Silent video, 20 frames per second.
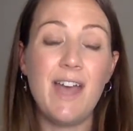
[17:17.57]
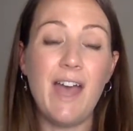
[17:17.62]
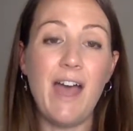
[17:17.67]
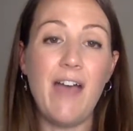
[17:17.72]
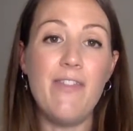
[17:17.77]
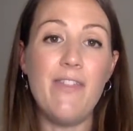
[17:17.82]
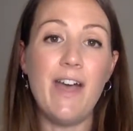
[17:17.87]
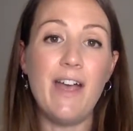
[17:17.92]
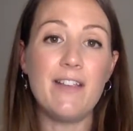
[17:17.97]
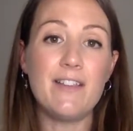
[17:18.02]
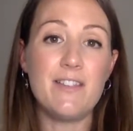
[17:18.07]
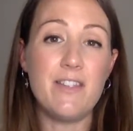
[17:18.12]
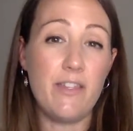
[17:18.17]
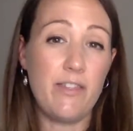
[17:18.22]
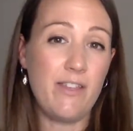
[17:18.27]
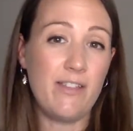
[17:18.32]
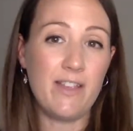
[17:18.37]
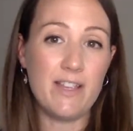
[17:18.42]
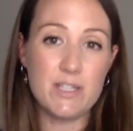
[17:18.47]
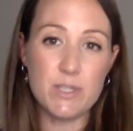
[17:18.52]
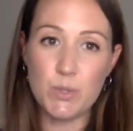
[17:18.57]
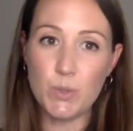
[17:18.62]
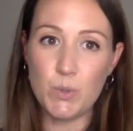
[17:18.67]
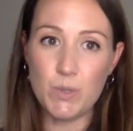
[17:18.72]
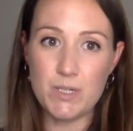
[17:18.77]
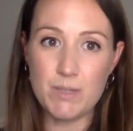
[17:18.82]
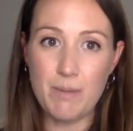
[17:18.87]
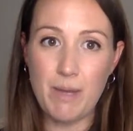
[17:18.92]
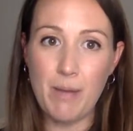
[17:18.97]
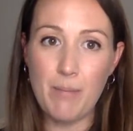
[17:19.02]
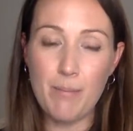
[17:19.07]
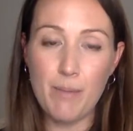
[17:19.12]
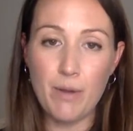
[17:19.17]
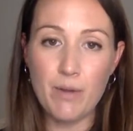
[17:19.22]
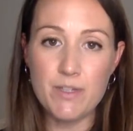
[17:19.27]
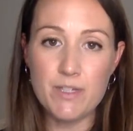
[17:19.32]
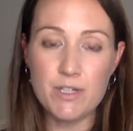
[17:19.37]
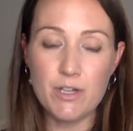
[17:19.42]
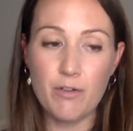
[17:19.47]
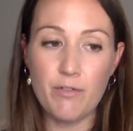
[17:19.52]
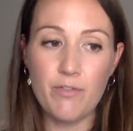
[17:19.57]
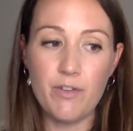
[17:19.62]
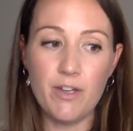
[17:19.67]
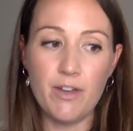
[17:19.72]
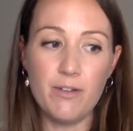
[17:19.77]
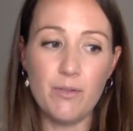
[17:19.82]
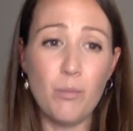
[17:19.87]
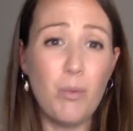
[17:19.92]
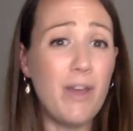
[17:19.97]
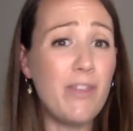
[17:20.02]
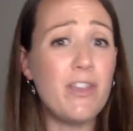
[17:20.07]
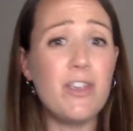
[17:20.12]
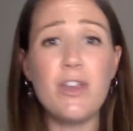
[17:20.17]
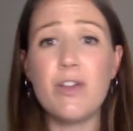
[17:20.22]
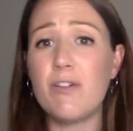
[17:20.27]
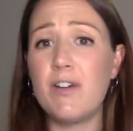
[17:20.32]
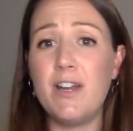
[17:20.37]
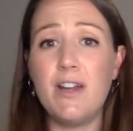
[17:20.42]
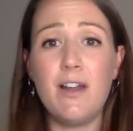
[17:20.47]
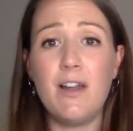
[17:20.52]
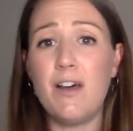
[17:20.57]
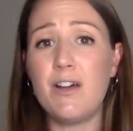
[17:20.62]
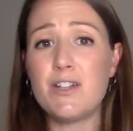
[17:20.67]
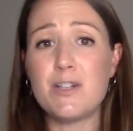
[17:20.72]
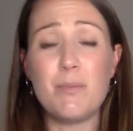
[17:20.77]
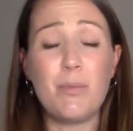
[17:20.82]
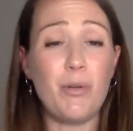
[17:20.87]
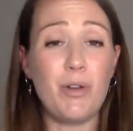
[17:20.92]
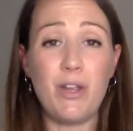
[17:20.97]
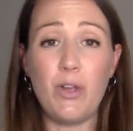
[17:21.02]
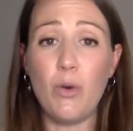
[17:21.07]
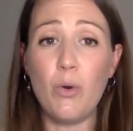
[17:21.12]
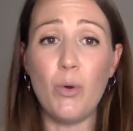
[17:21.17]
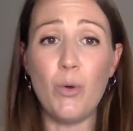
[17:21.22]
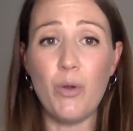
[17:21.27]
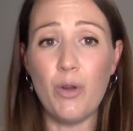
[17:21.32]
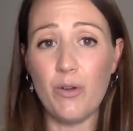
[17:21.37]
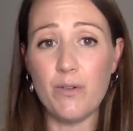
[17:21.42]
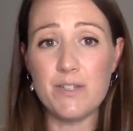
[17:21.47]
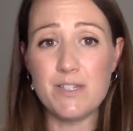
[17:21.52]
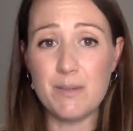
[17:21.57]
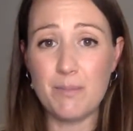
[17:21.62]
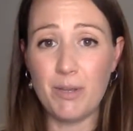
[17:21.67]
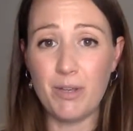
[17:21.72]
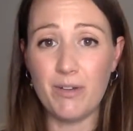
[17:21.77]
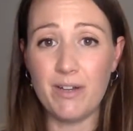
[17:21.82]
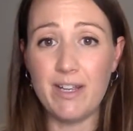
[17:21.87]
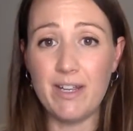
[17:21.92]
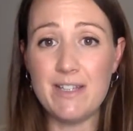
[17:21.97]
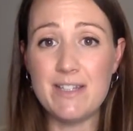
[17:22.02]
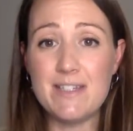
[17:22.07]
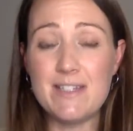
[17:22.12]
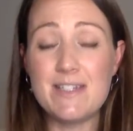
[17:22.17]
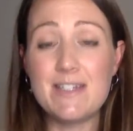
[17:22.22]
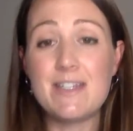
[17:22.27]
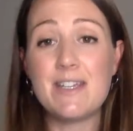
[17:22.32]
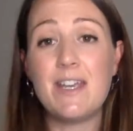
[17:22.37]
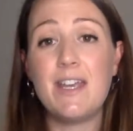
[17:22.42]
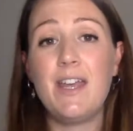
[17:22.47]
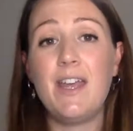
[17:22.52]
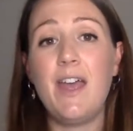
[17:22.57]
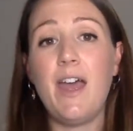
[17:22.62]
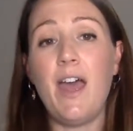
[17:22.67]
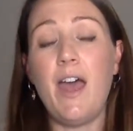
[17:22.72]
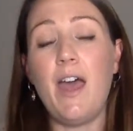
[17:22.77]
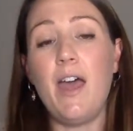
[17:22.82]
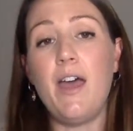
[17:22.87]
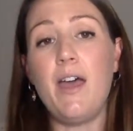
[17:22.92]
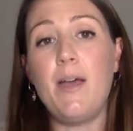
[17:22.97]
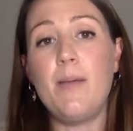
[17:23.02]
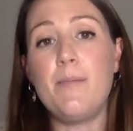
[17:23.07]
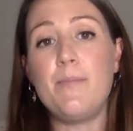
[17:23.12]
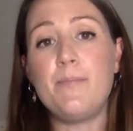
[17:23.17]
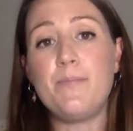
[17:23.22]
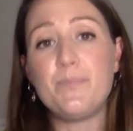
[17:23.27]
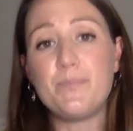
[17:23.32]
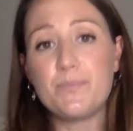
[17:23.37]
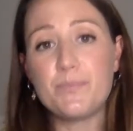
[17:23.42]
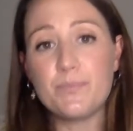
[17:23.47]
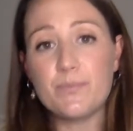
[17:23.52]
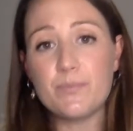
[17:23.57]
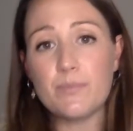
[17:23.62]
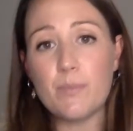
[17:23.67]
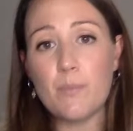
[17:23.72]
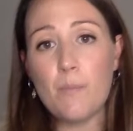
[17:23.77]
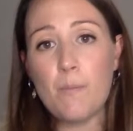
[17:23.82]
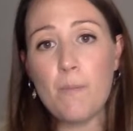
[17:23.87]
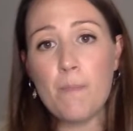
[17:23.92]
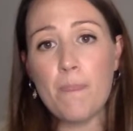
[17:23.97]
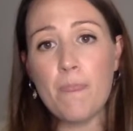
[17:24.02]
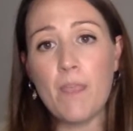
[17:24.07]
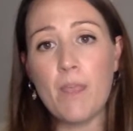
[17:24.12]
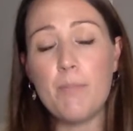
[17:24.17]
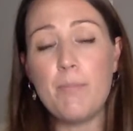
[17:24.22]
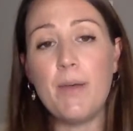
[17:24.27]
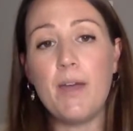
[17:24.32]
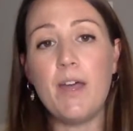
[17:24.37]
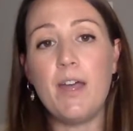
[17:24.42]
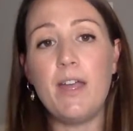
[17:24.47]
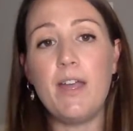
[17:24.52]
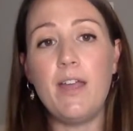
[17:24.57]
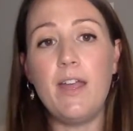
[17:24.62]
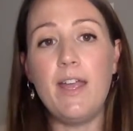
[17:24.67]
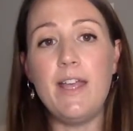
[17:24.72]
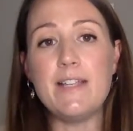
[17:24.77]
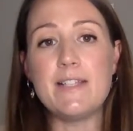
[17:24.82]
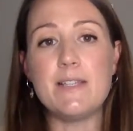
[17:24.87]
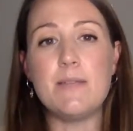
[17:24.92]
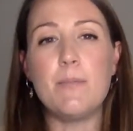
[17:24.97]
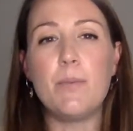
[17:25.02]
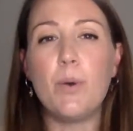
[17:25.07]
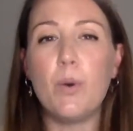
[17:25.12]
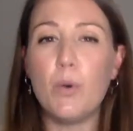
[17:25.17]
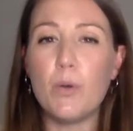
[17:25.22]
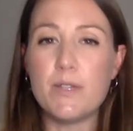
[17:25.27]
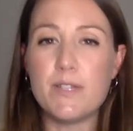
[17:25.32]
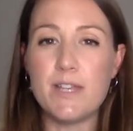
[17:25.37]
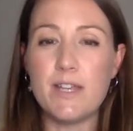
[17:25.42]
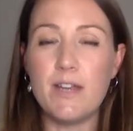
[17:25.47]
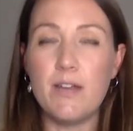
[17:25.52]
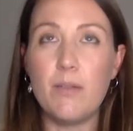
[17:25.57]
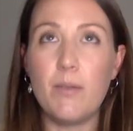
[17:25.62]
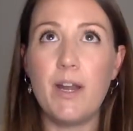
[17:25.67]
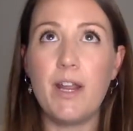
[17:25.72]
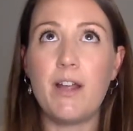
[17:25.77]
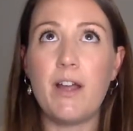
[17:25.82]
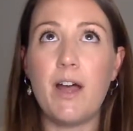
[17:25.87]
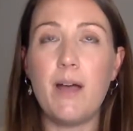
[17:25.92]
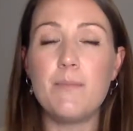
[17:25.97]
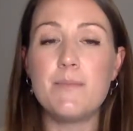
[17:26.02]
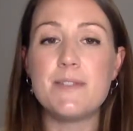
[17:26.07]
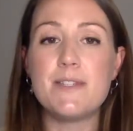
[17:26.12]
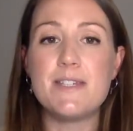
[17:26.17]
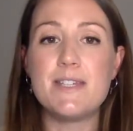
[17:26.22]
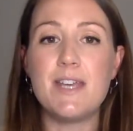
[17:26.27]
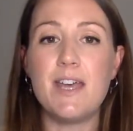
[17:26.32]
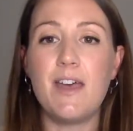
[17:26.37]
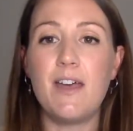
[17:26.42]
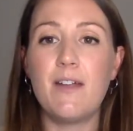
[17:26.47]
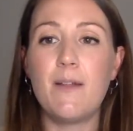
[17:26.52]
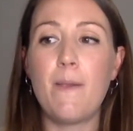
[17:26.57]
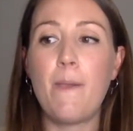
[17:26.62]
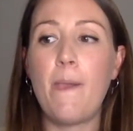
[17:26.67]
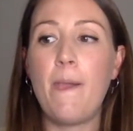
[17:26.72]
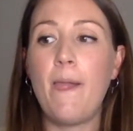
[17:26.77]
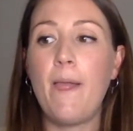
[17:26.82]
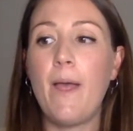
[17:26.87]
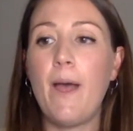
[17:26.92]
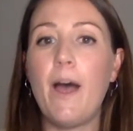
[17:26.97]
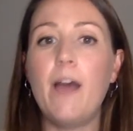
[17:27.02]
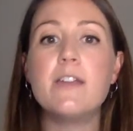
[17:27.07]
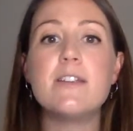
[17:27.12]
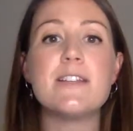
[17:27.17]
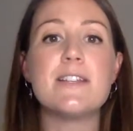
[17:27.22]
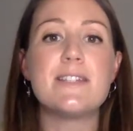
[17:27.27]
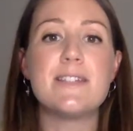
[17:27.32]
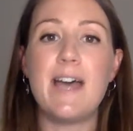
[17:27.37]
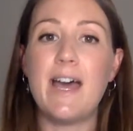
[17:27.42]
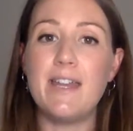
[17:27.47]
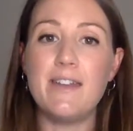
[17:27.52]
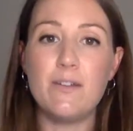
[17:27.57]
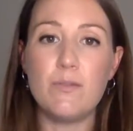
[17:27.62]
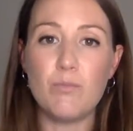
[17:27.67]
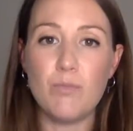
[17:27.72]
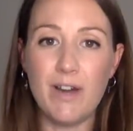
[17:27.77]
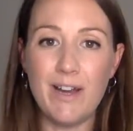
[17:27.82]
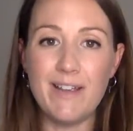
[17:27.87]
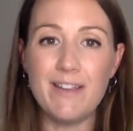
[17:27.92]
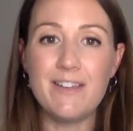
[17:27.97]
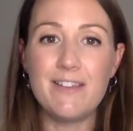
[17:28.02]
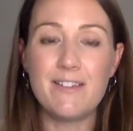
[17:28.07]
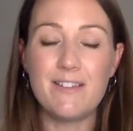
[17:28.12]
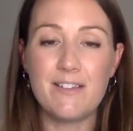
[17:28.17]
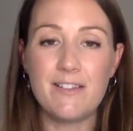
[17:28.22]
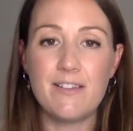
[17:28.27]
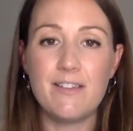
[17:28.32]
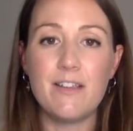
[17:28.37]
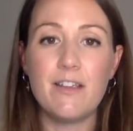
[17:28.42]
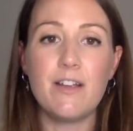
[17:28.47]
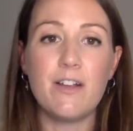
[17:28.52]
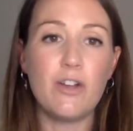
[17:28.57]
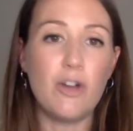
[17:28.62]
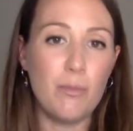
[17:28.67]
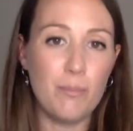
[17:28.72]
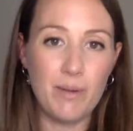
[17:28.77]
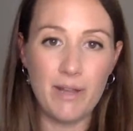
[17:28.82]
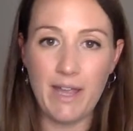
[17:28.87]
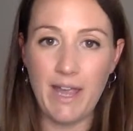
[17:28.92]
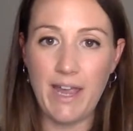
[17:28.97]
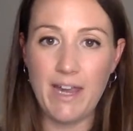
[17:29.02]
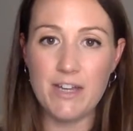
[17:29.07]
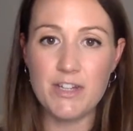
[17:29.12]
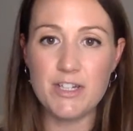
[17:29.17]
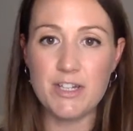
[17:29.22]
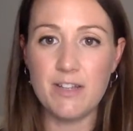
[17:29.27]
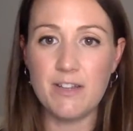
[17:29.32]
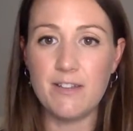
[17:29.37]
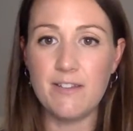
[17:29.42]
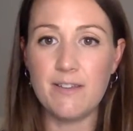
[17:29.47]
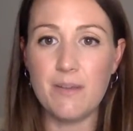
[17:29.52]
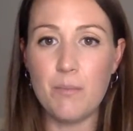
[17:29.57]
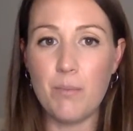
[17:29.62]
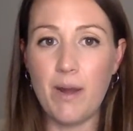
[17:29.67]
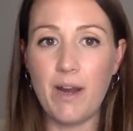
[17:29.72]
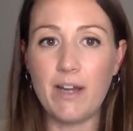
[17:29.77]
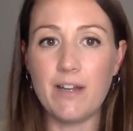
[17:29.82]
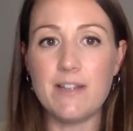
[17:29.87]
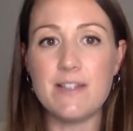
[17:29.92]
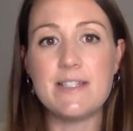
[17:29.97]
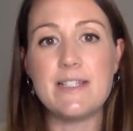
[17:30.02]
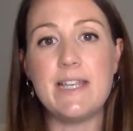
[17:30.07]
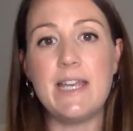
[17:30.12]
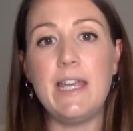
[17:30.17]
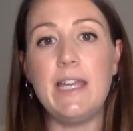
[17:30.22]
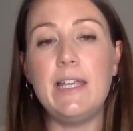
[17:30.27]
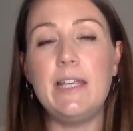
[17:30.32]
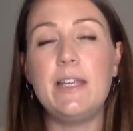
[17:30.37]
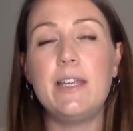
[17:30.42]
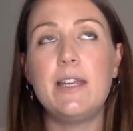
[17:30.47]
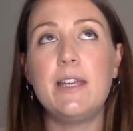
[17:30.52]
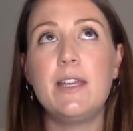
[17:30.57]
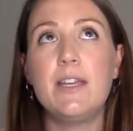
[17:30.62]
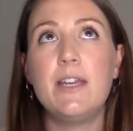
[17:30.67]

And that's the thing that's talked about most often, whether you're in a larger body or not, to be honest. Um, but it's important when it comes to understanding risks and complications in pregnancy